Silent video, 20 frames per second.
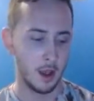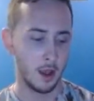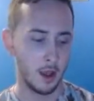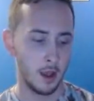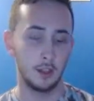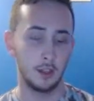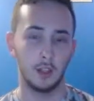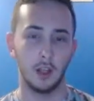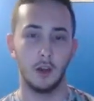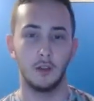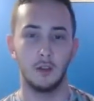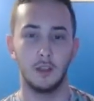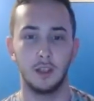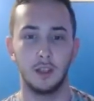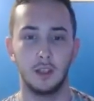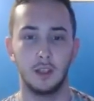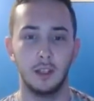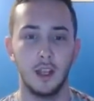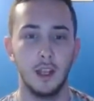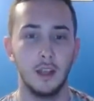So to
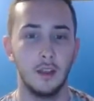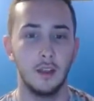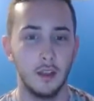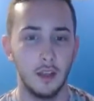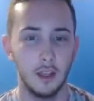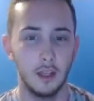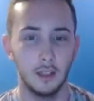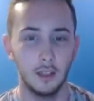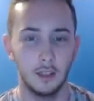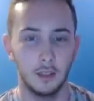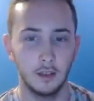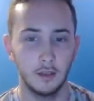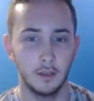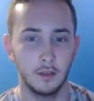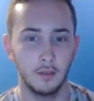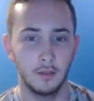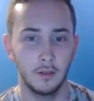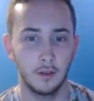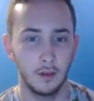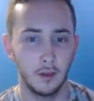see this
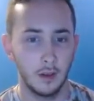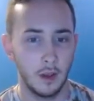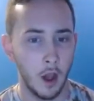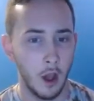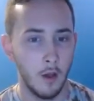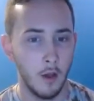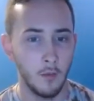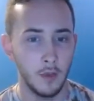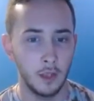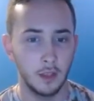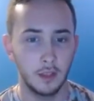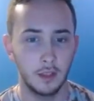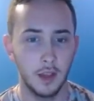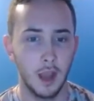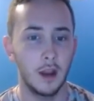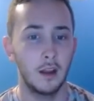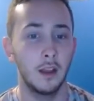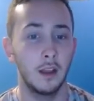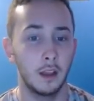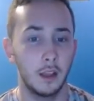come, it's kind
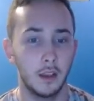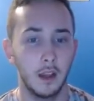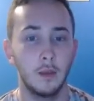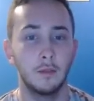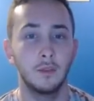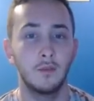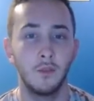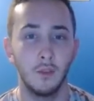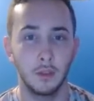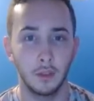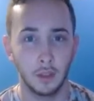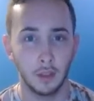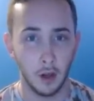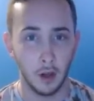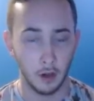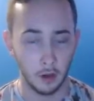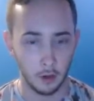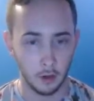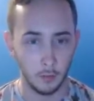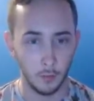of like it comes full
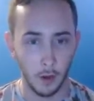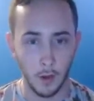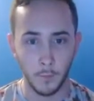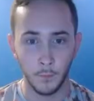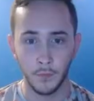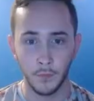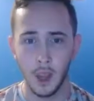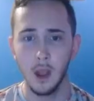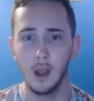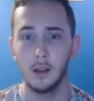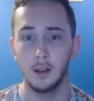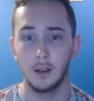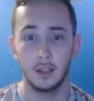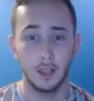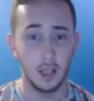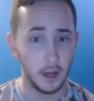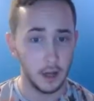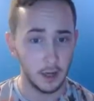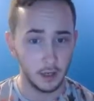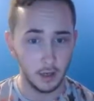circle. But let's
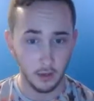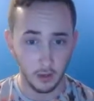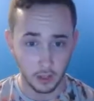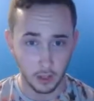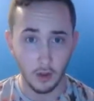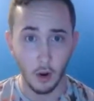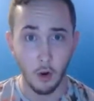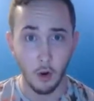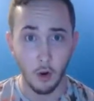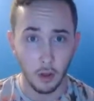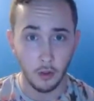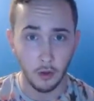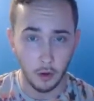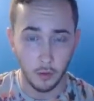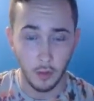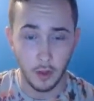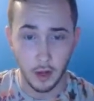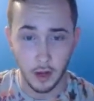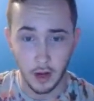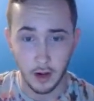get into the story a little
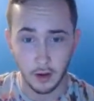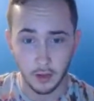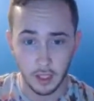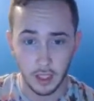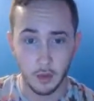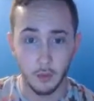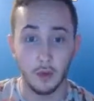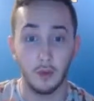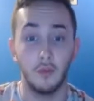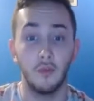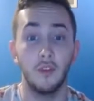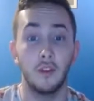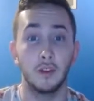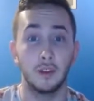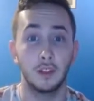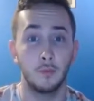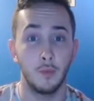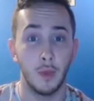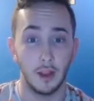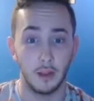bit here and see what Phil
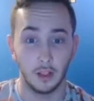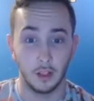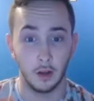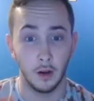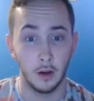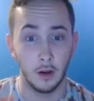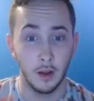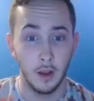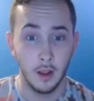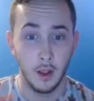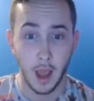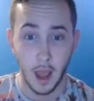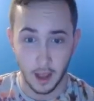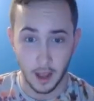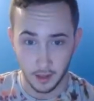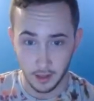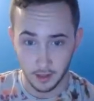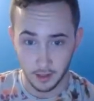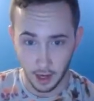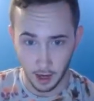Spencer had
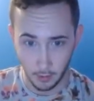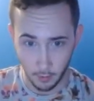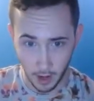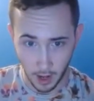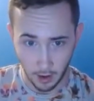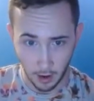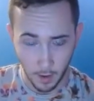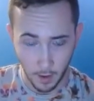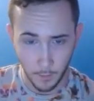to say about it.